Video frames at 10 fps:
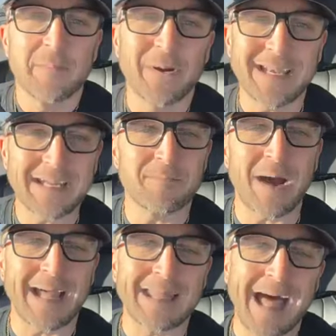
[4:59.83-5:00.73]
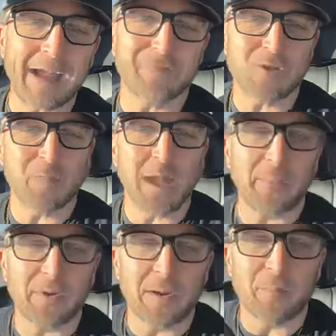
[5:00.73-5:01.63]
but in my life to be
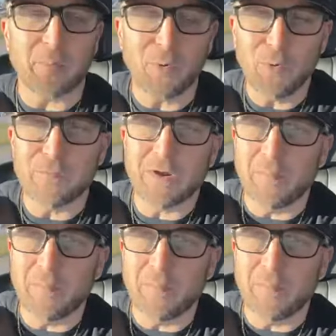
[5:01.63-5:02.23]
able to improve.